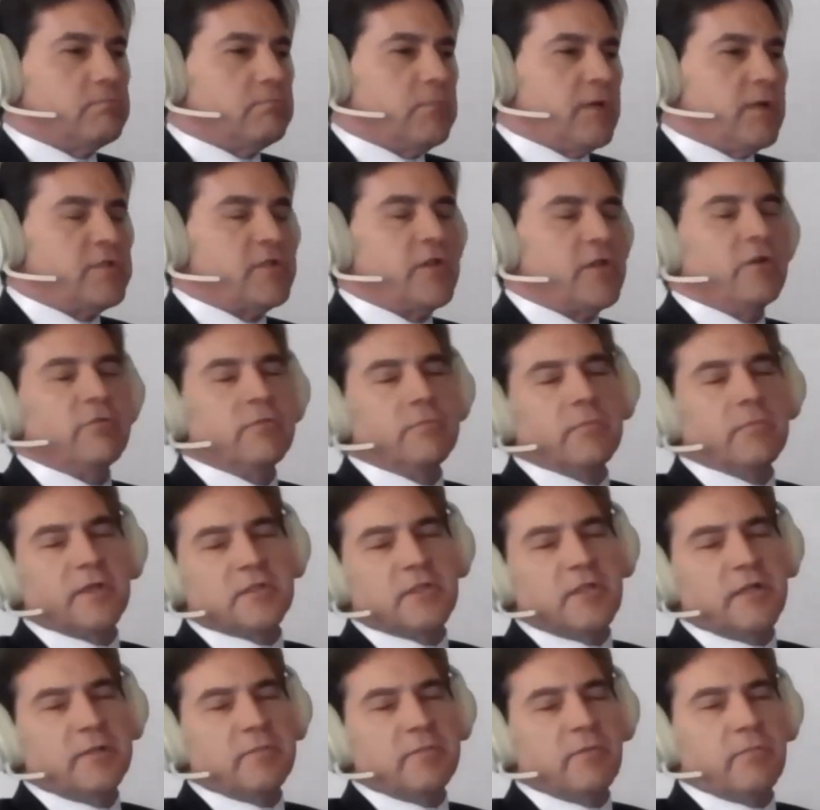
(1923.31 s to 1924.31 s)
myself and my
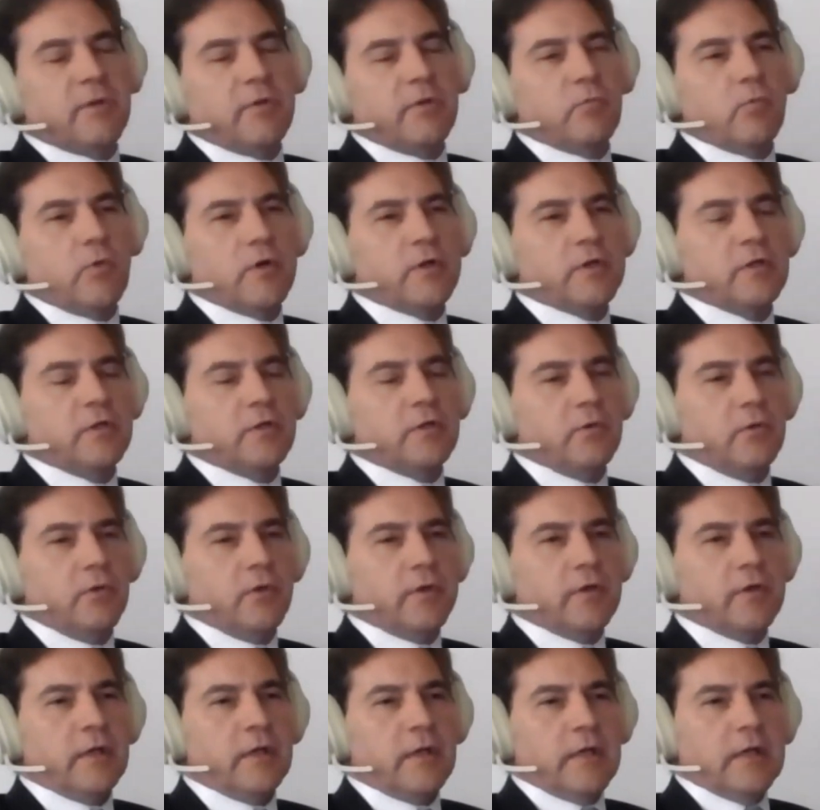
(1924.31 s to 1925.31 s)
team have been working
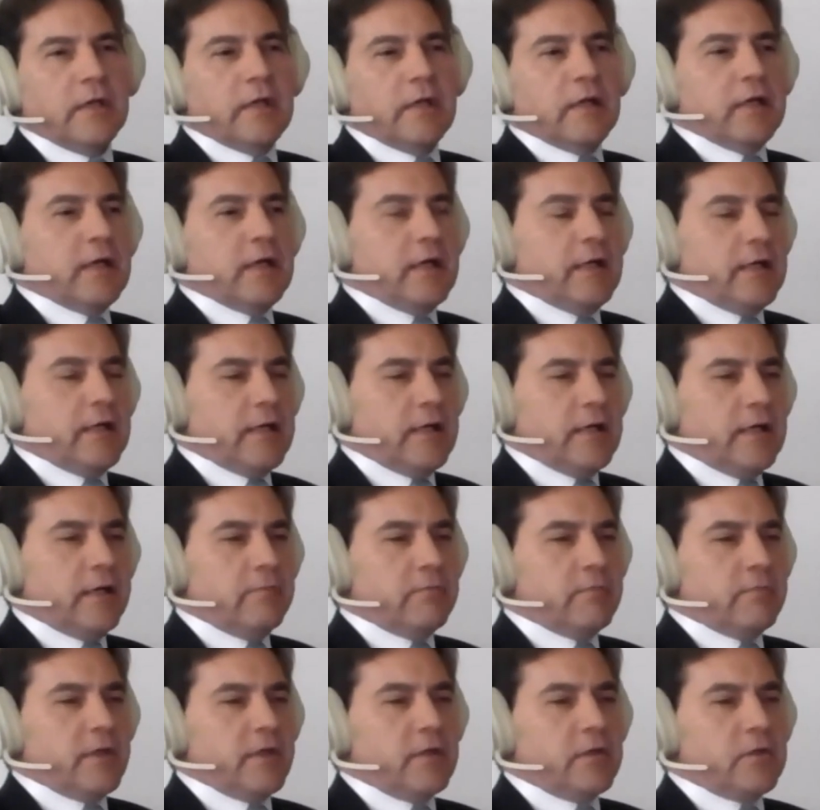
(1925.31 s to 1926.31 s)

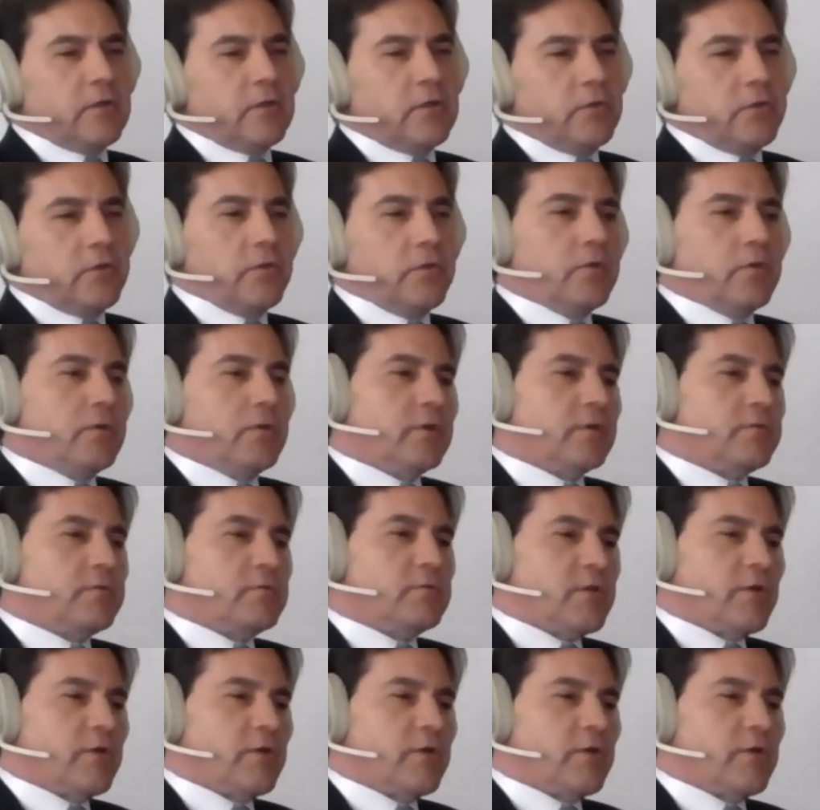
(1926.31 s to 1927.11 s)
on include